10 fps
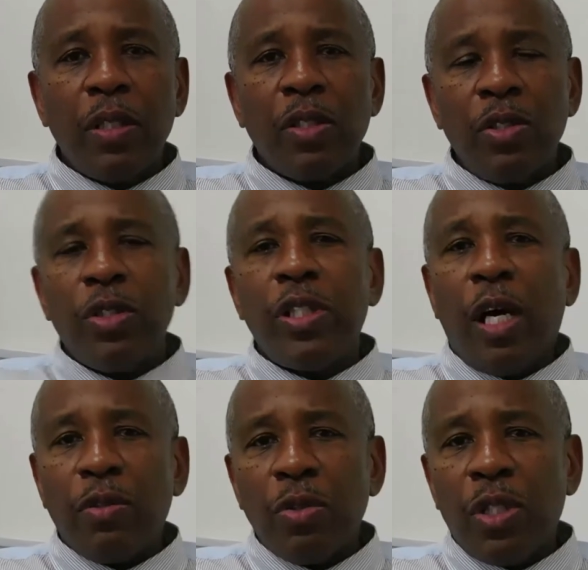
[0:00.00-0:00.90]
to search
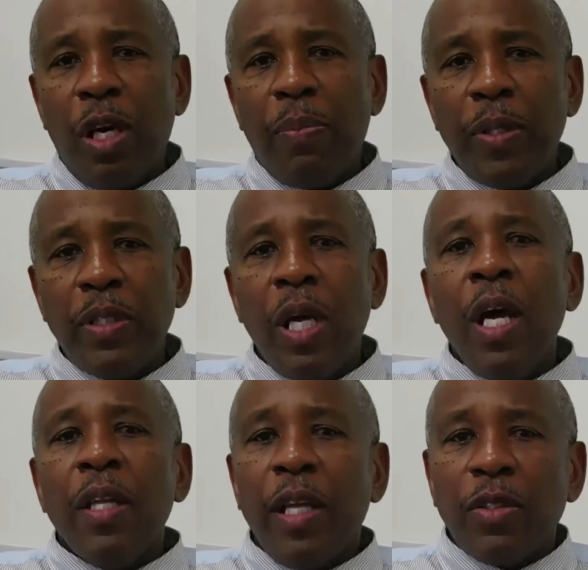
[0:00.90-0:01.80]
out those companies
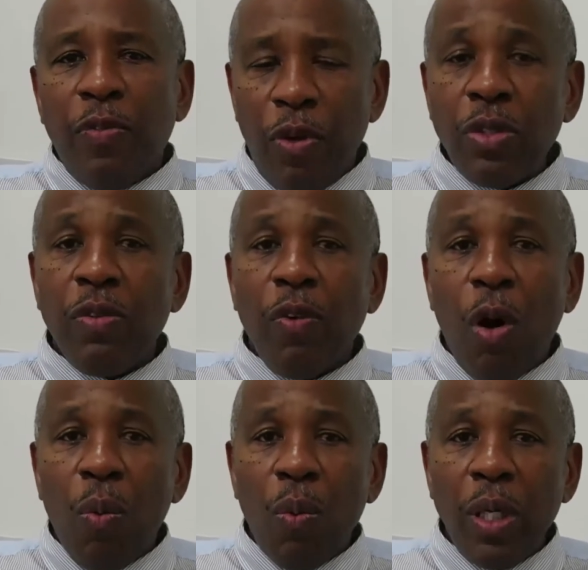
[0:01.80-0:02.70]
that's first of
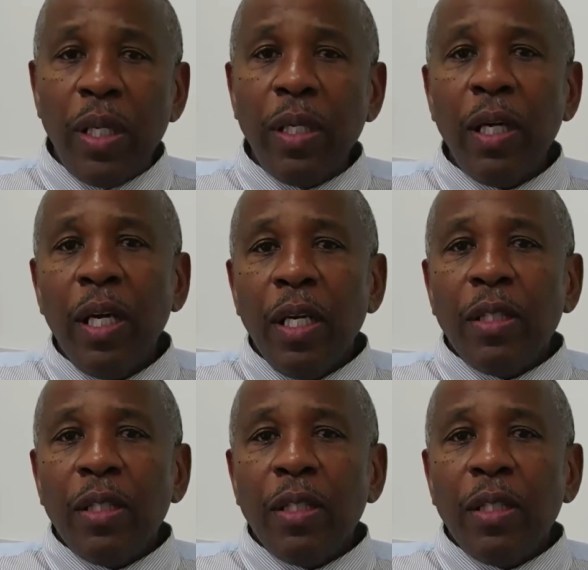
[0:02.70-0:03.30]
all willing